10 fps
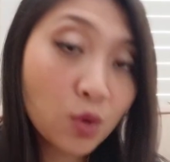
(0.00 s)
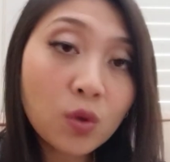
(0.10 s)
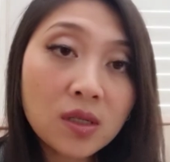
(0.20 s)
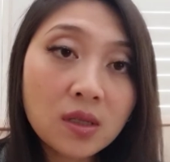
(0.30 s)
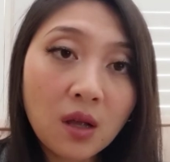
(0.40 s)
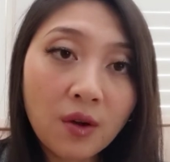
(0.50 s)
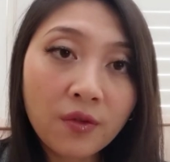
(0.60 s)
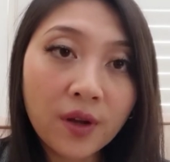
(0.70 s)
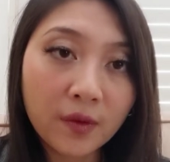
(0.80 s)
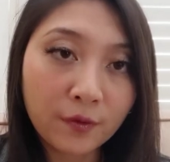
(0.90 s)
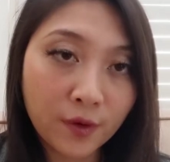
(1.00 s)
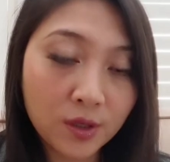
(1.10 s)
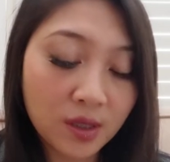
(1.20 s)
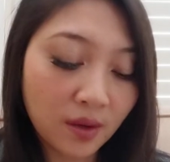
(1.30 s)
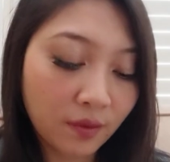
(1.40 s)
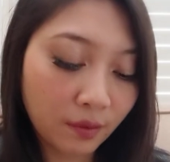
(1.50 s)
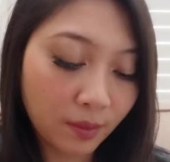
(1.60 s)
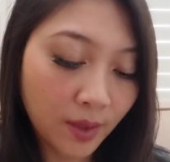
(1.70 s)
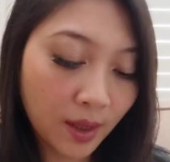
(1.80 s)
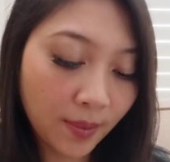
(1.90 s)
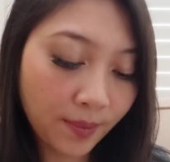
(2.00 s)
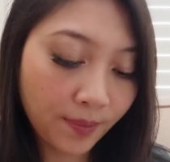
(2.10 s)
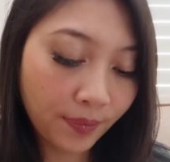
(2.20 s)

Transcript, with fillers: This was love at first sniff for me.